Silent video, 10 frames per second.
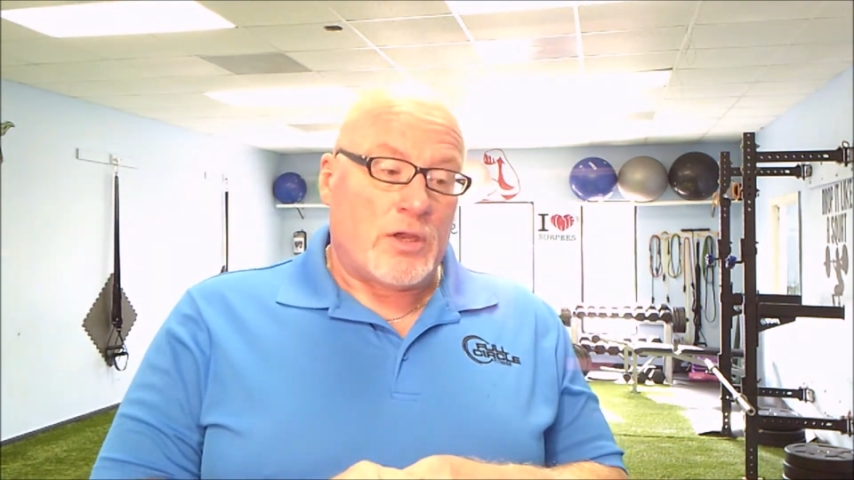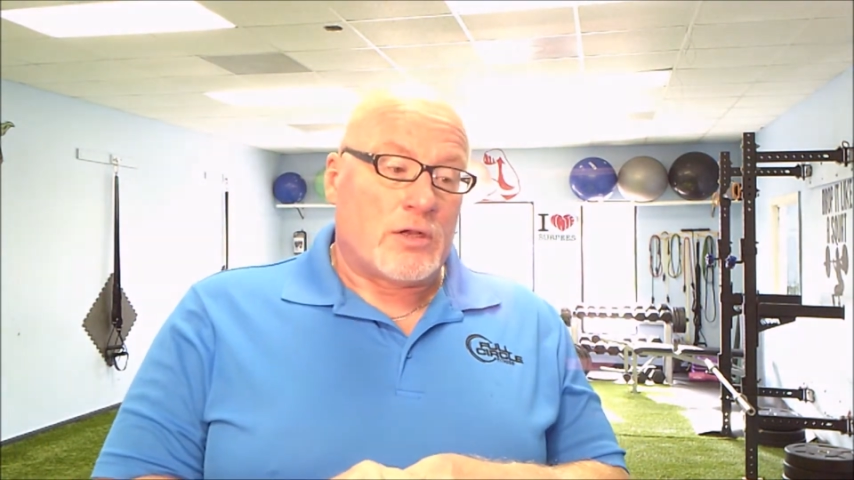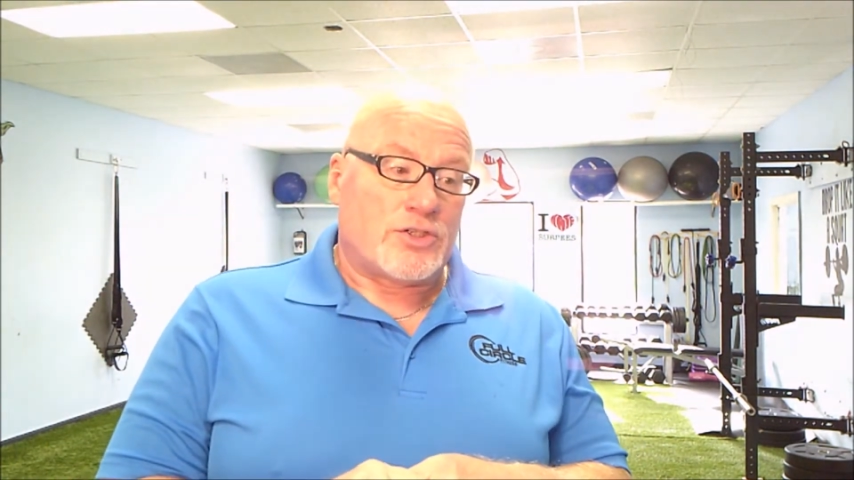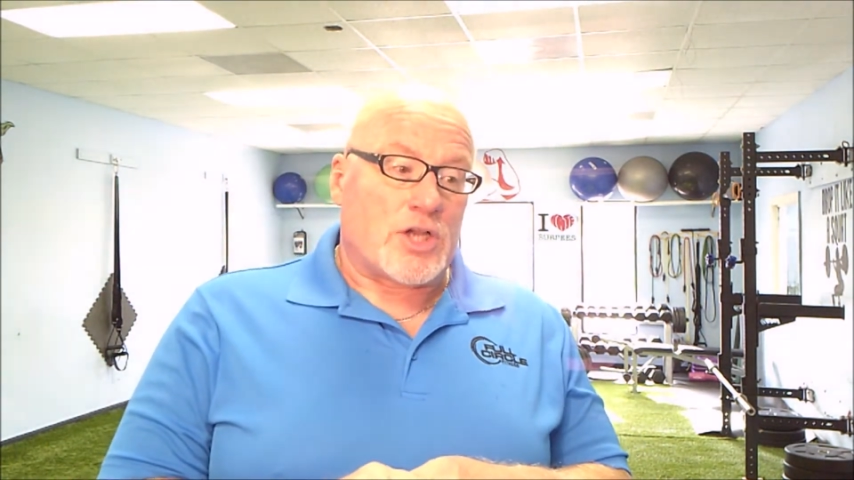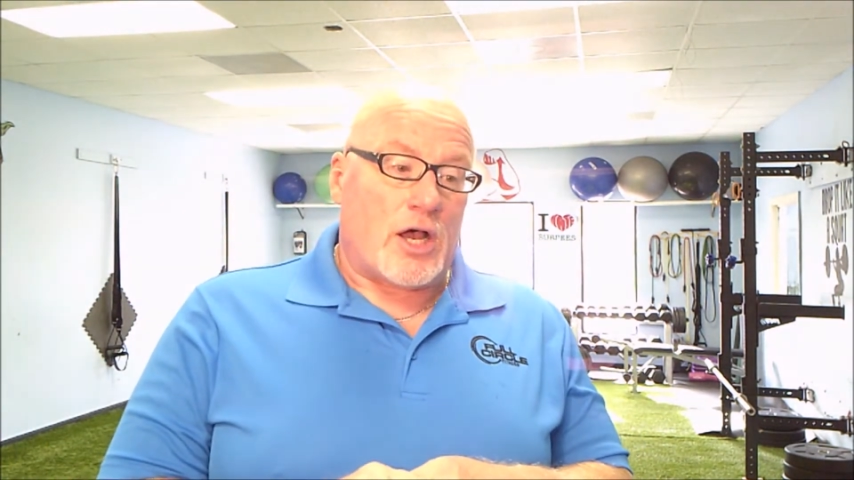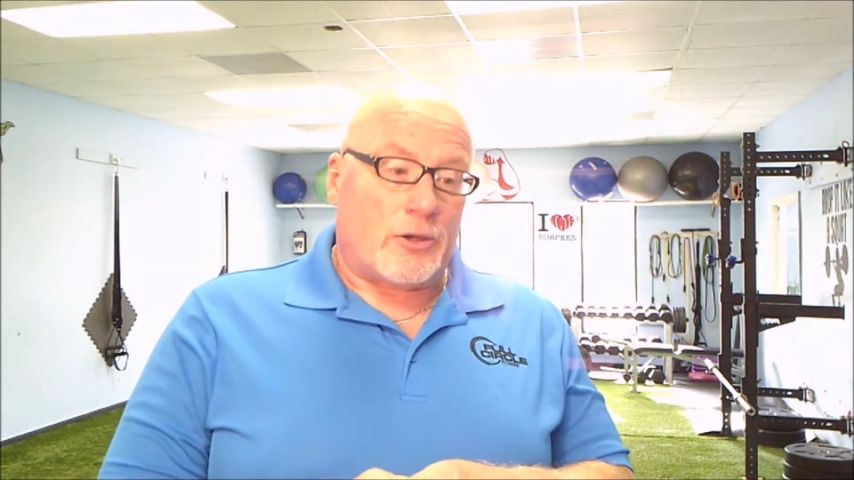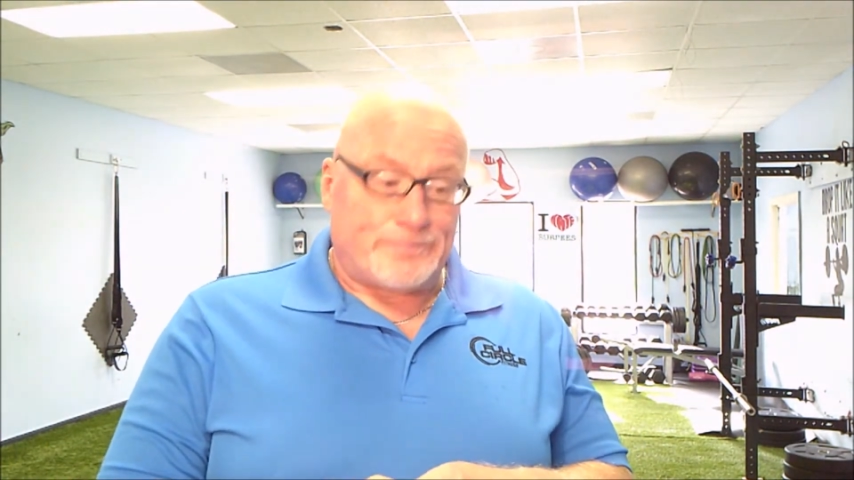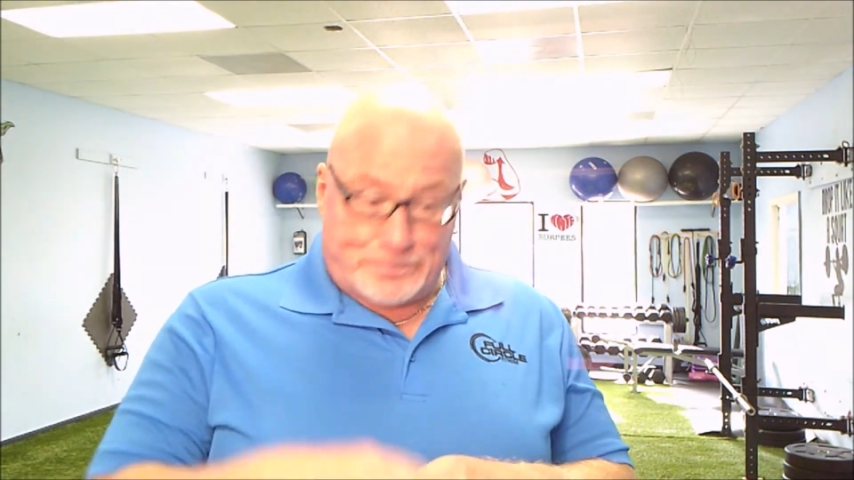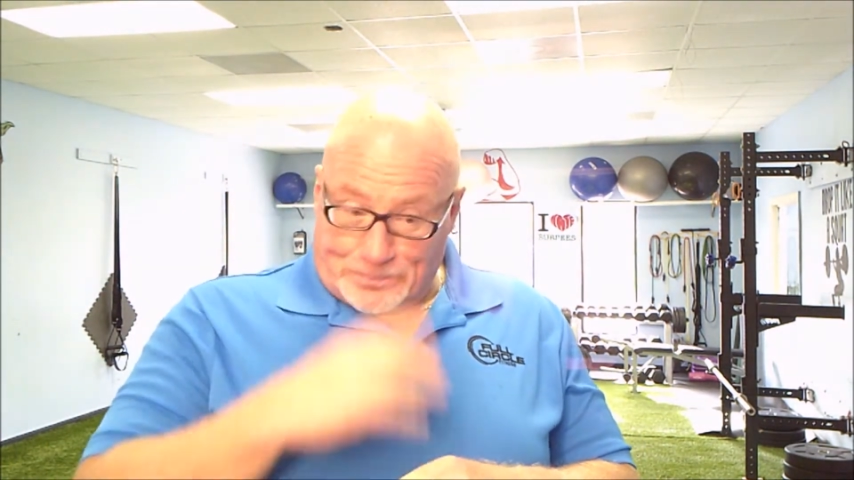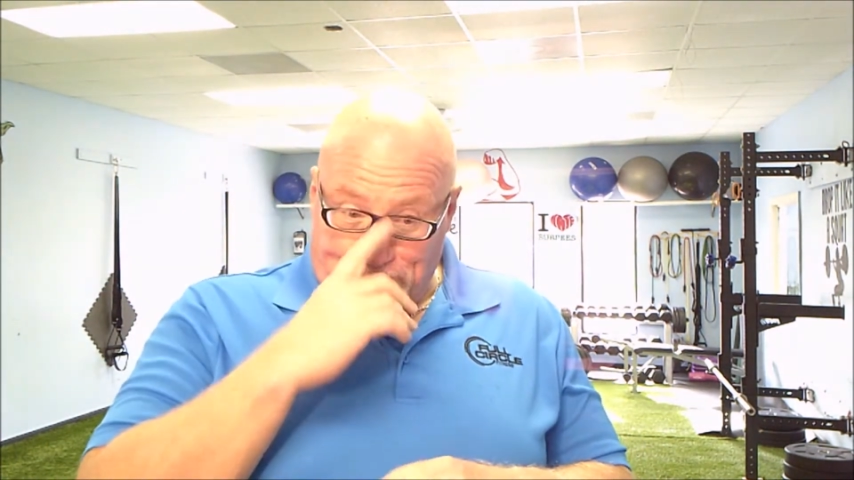
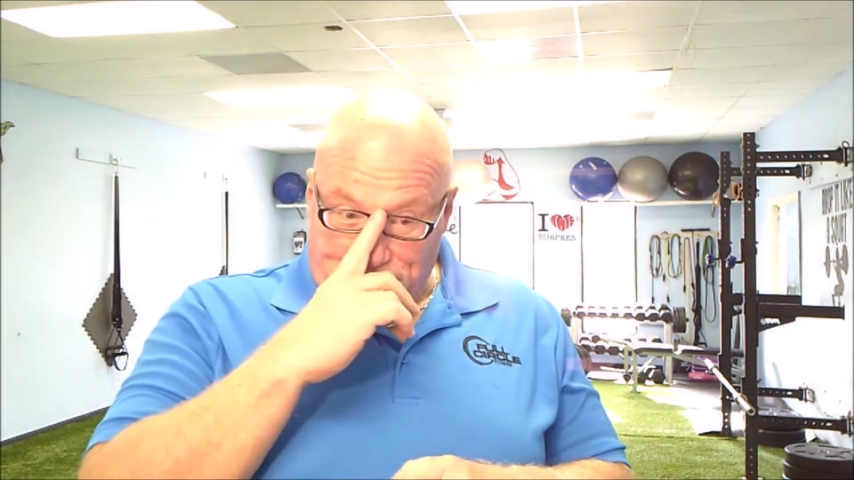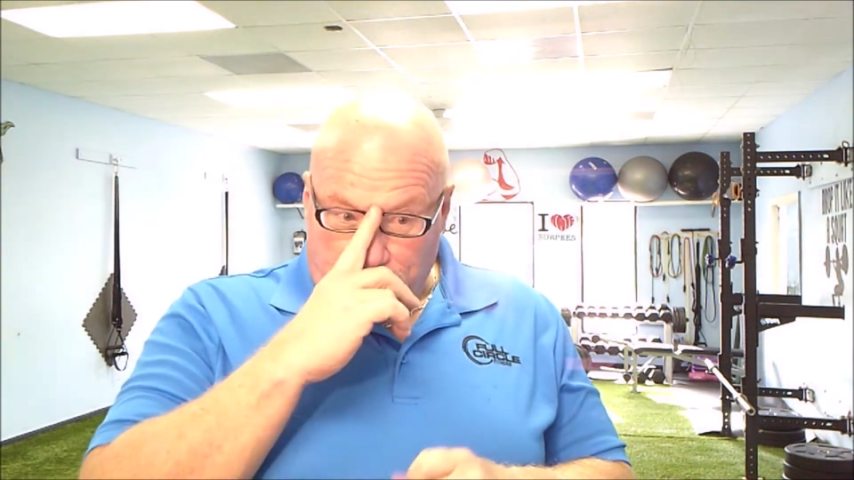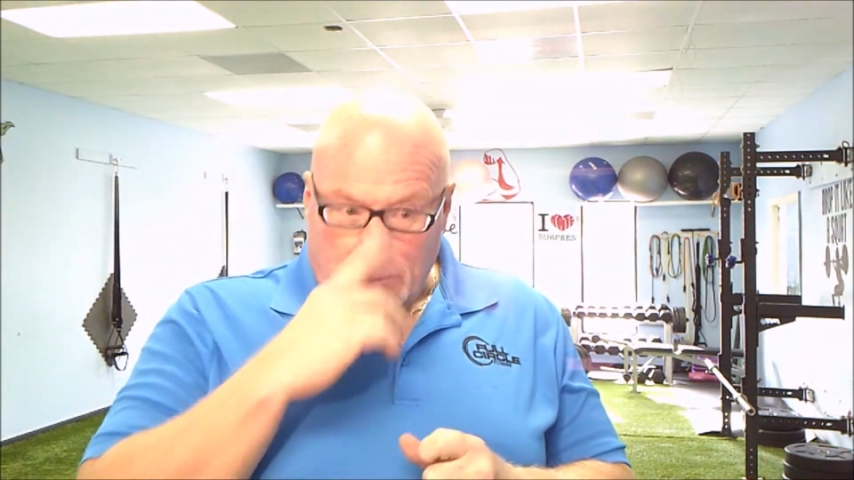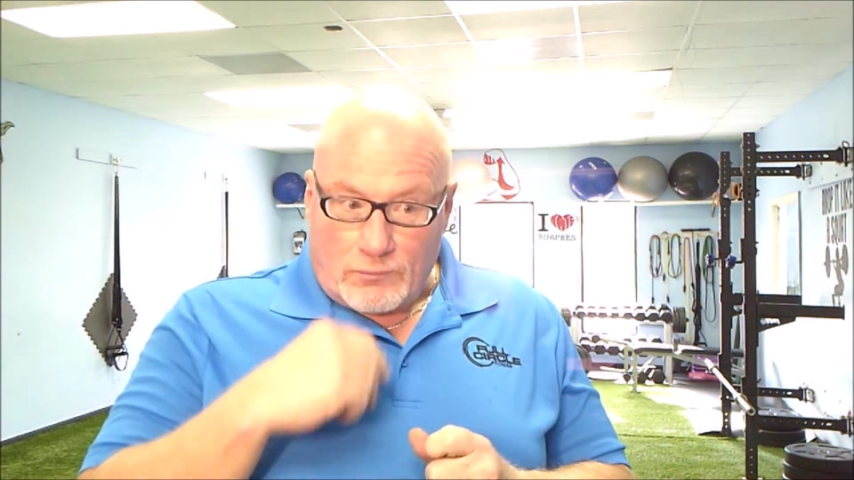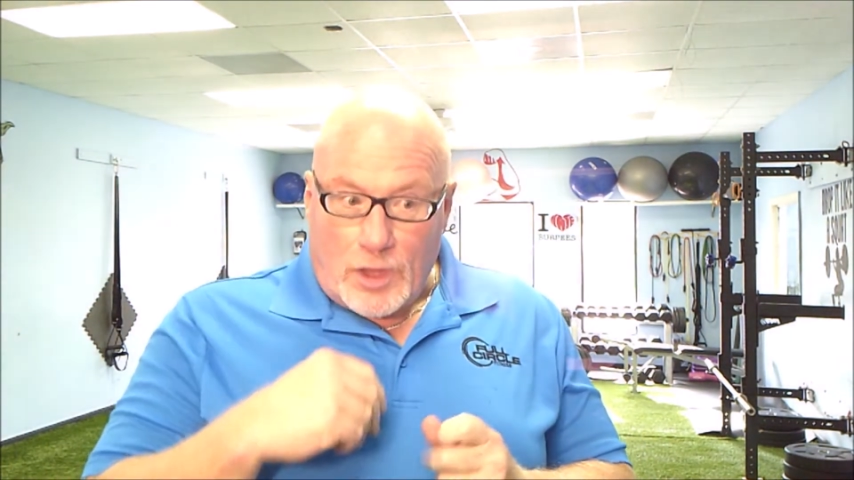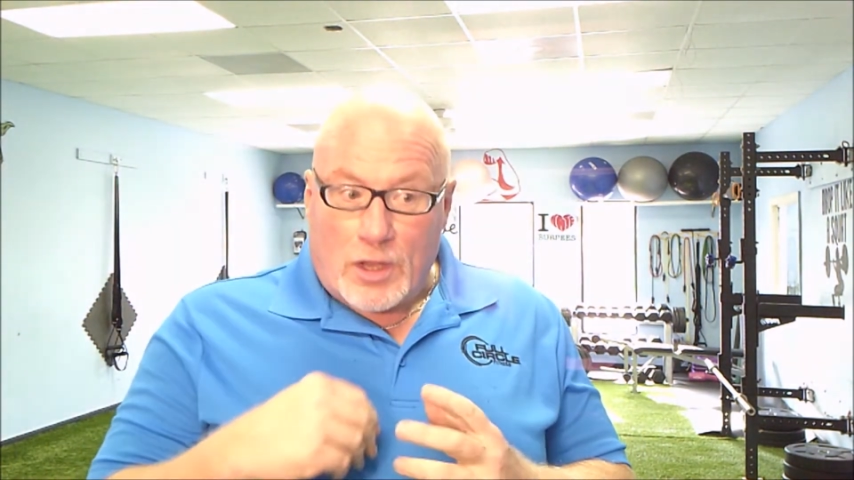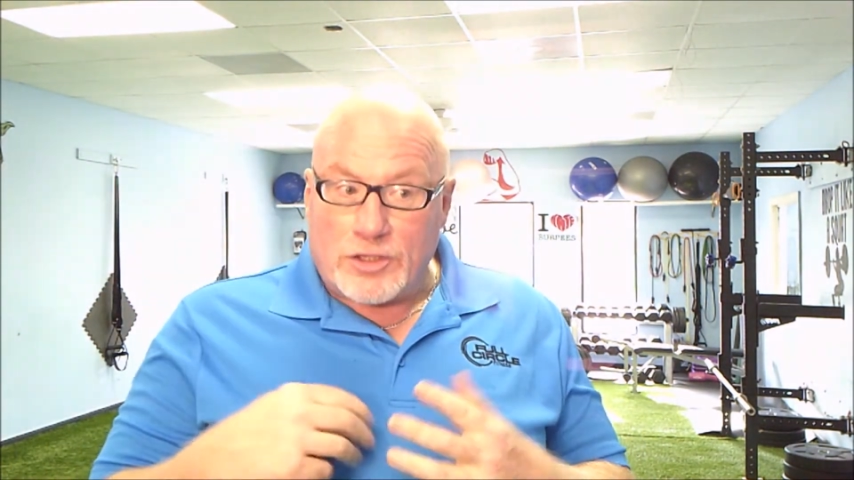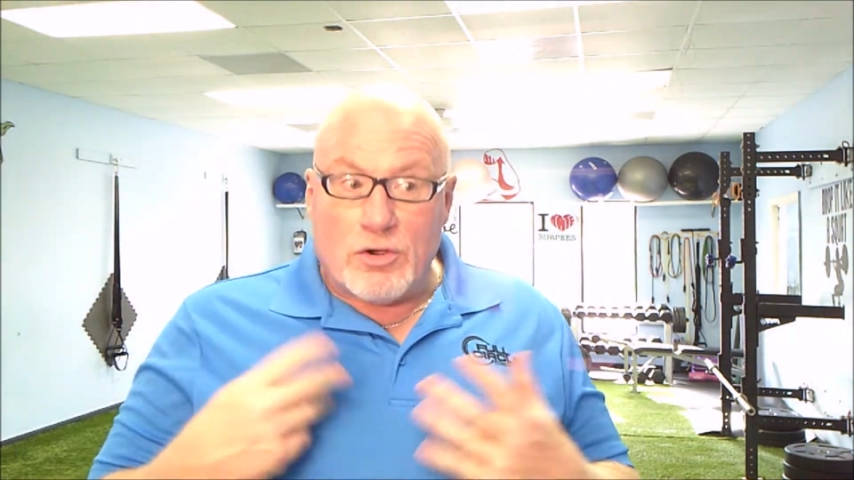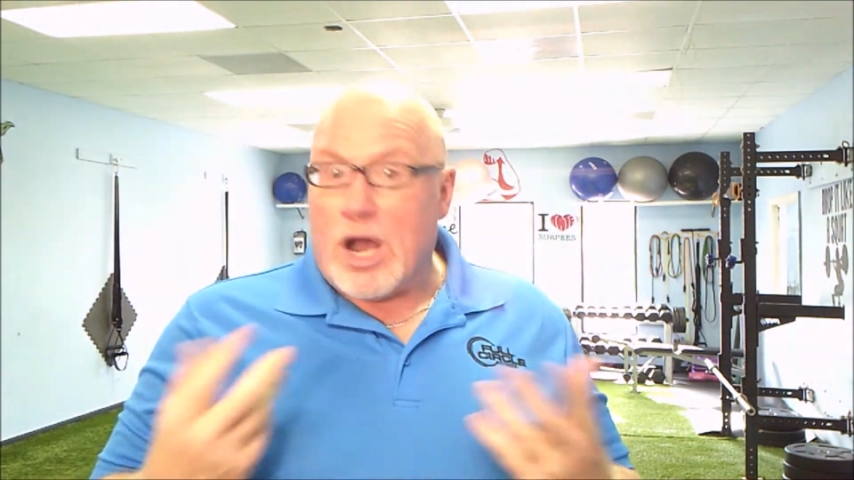So you